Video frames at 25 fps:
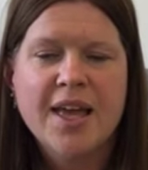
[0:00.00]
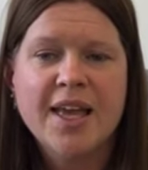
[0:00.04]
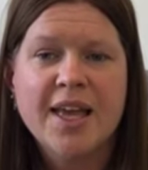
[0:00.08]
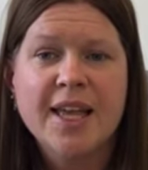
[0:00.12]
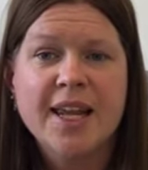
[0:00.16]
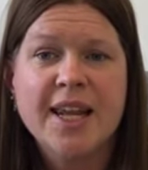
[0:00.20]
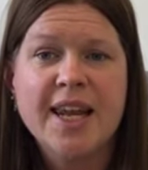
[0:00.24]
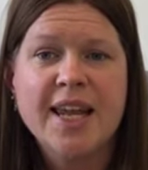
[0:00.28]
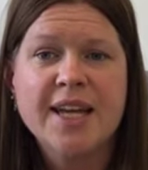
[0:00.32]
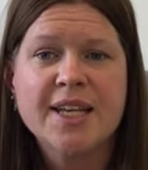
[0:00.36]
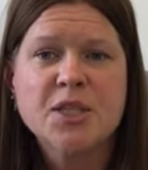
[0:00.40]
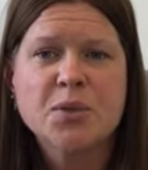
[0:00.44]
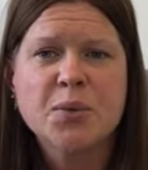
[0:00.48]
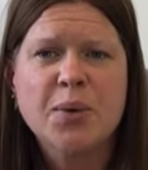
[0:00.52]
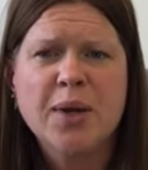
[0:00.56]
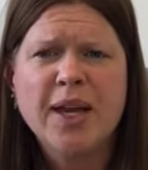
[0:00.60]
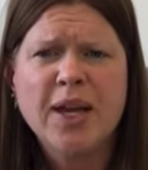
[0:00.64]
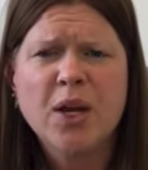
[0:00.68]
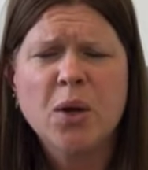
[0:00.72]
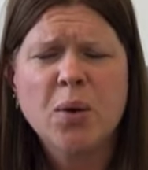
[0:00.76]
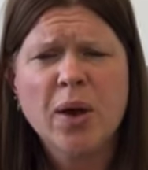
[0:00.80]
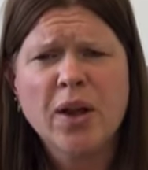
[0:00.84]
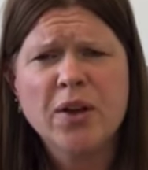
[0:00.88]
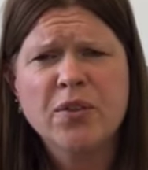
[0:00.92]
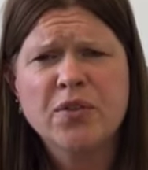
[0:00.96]
Next week,
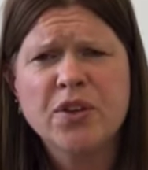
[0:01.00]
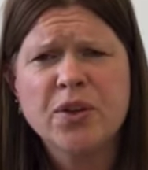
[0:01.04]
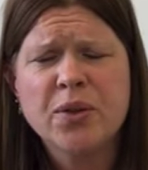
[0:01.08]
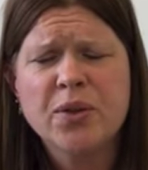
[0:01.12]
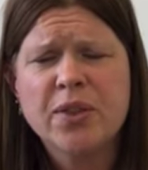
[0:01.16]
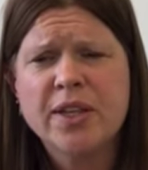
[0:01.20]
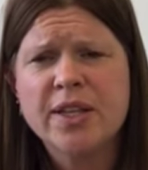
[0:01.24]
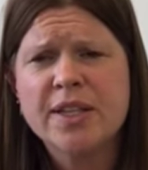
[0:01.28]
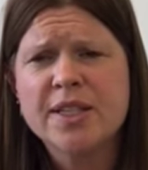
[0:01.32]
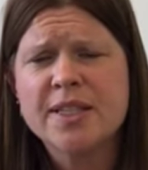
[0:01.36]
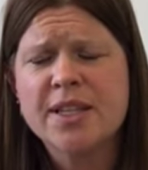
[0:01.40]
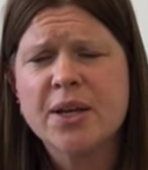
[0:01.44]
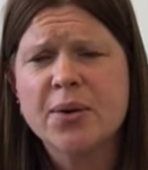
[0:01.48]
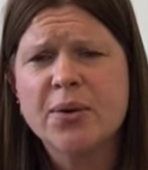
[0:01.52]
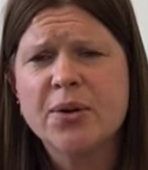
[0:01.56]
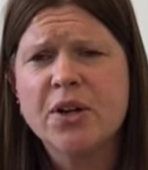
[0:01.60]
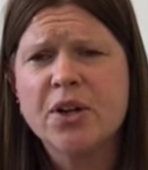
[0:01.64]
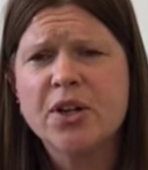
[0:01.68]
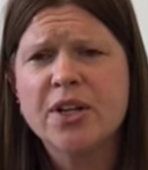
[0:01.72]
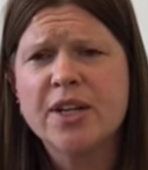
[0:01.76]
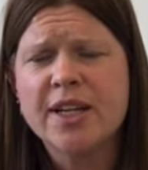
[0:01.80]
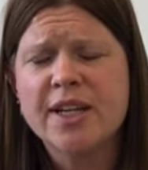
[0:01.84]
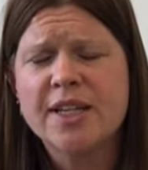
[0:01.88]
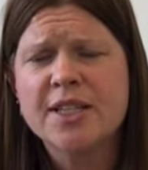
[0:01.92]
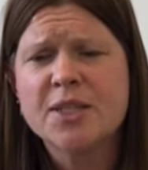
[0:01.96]
quite a few things going on
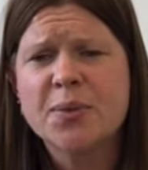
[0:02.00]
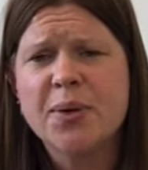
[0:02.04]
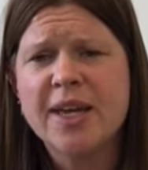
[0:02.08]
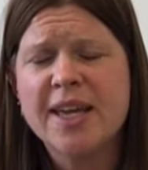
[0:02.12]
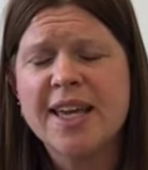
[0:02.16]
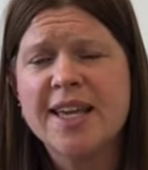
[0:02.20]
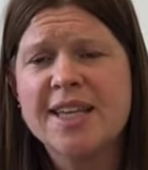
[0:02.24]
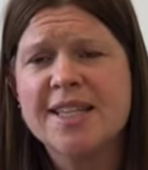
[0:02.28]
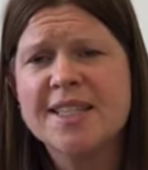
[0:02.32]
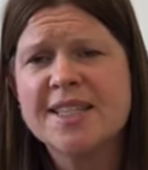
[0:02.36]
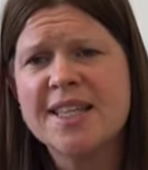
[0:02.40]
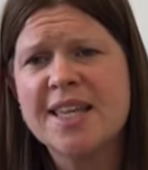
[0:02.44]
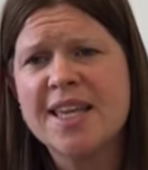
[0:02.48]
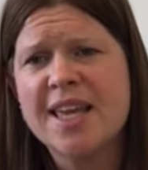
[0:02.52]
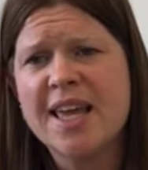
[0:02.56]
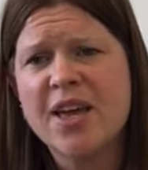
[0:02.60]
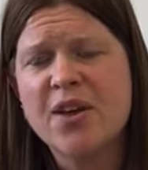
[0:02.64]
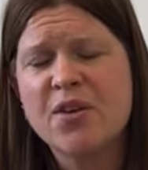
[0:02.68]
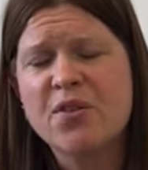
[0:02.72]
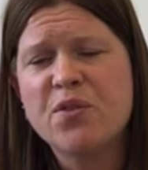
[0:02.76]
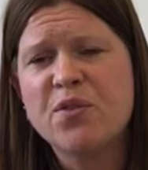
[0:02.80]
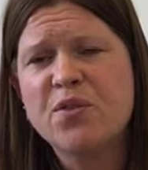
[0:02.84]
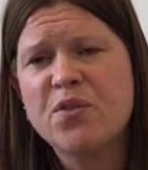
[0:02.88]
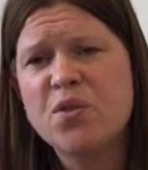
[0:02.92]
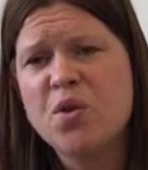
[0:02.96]
next week. It's the year
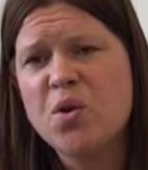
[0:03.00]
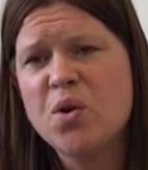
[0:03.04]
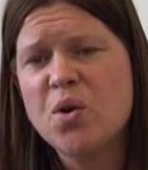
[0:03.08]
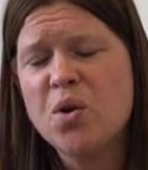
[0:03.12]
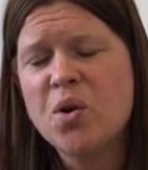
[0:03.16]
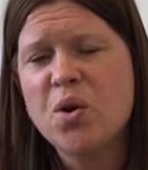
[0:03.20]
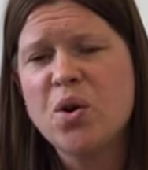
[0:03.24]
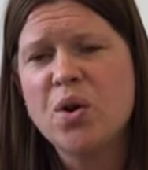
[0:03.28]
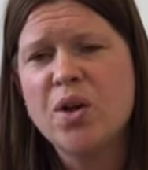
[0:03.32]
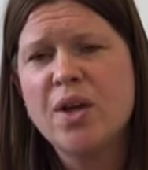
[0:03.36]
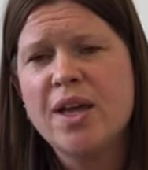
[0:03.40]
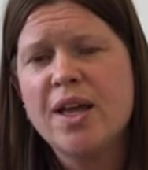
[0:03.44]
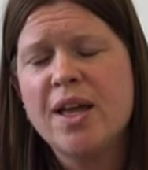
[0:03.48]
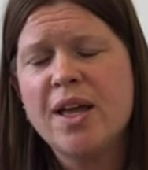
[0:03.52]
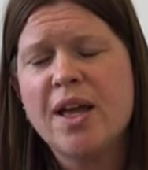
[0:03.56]
four